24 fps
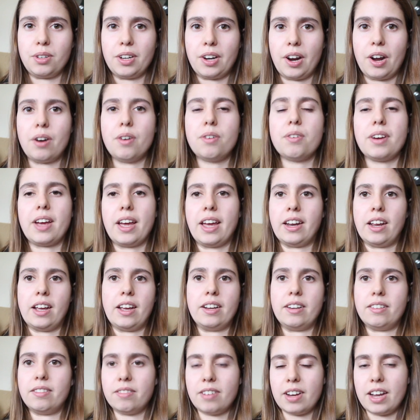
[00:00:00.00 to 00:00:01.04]
you know, and
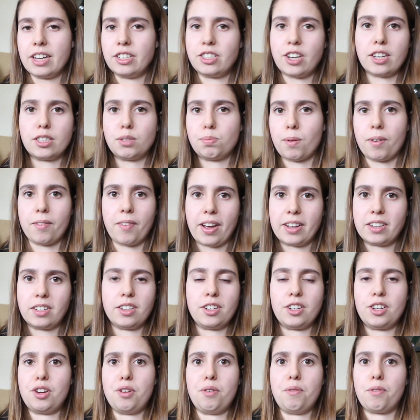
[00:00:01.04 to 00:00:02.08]
it does
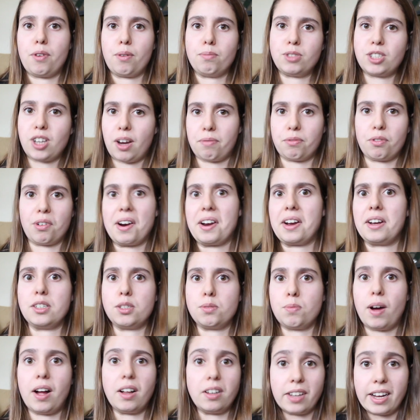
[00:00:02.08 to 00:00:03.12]
prevent you from suffering
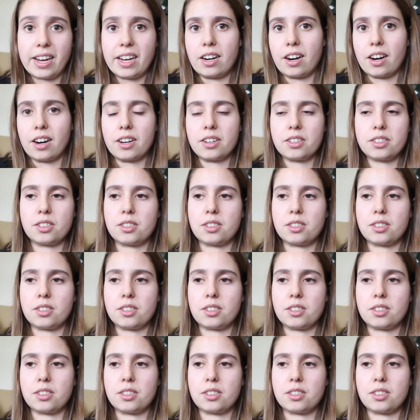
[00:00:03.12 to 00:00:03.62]
as well later.